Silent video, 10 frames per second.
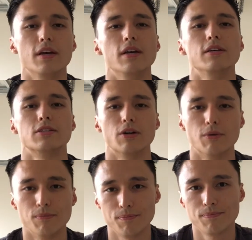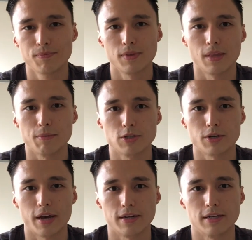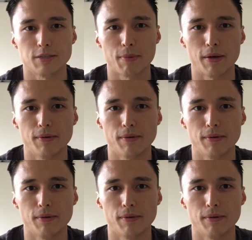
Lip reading: So let me show you how to dismount.